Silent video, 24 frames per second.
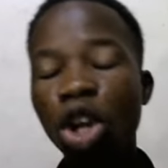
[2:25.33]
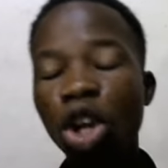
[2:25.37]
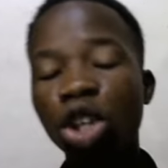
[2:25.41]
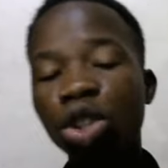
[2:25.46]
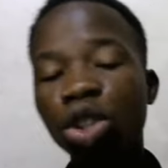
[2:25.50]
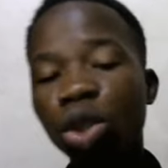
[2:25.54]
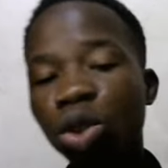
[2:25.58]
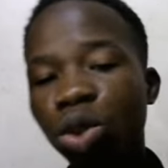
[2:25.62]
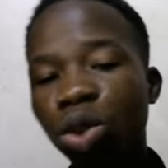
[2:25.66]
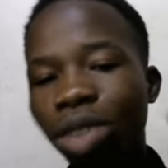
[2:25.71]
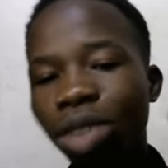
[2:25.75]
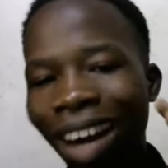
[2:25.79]

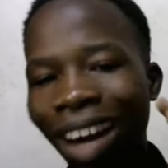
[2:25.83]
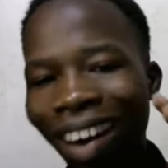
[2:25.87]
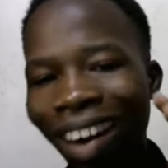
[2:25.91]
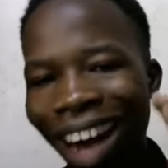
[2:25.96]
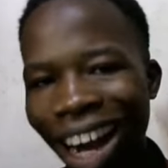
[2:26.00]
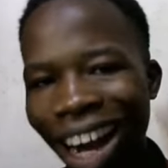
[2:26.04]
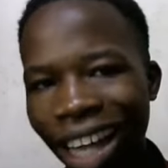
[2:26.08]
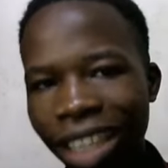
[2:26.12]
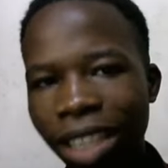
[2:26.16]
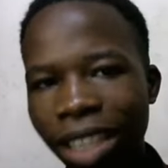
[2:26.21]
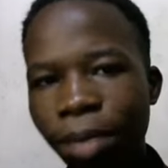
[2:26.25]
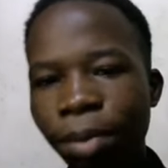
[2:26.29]
It's going to now
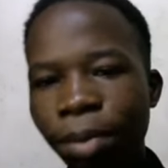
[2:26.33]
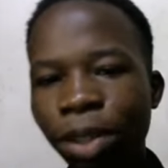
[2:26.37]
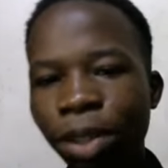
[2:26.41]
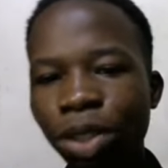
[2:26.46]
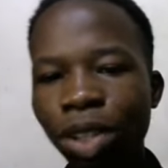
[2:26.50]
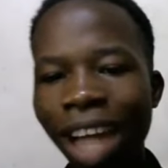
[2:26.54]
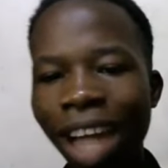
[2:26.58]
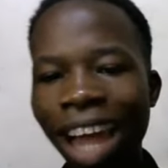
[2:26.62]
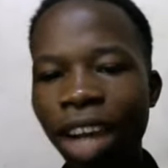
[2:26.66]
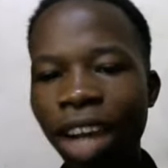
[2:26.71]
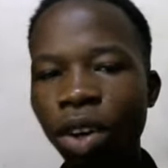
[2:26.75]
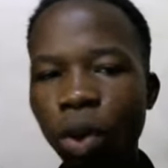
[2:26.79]
ask me
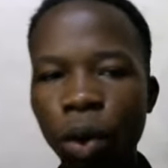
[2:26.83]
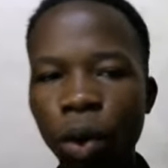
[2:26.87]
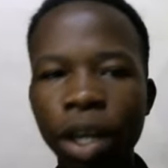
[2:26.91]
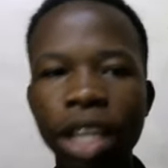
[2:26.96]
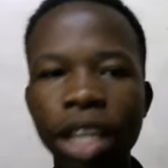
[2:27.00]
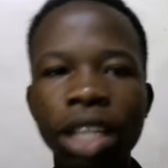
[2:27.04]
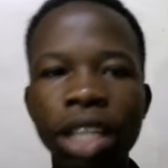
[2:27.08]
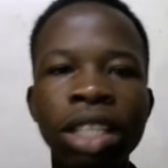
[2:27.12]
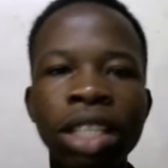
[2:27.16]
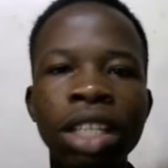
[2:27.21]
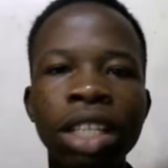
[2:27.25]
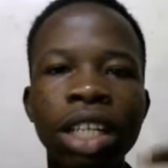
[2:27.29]
to like log
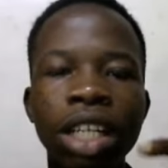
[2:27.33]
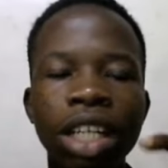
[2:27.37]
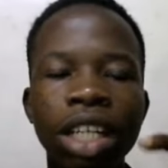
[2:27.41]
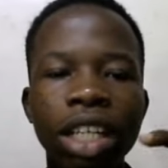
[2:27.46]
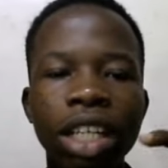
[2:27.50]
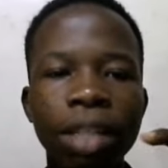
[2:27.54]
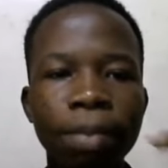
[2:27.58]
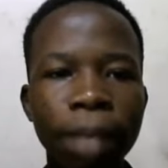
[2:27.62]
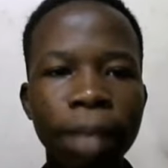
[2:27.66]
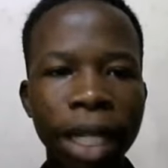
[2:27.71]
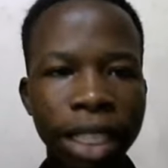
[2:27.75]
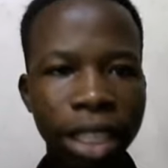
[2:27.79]
in
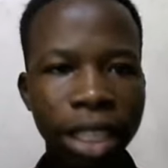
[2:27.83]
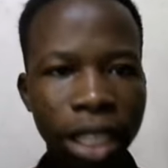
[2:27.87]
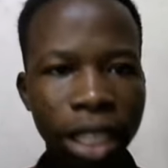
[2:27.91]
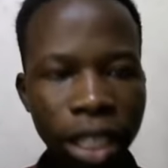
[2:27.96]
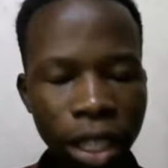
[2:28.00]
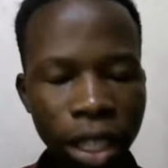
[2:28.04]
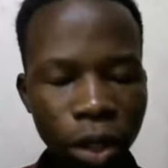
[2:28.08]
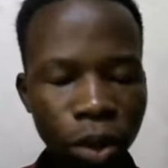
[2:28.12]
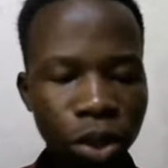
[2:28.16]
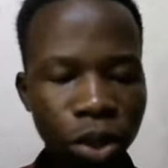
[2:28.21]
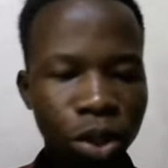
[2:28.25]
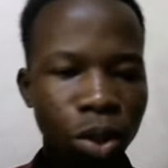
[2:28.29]
my
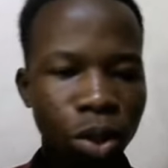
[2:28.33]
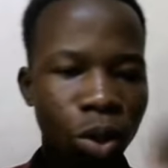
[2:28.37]
details.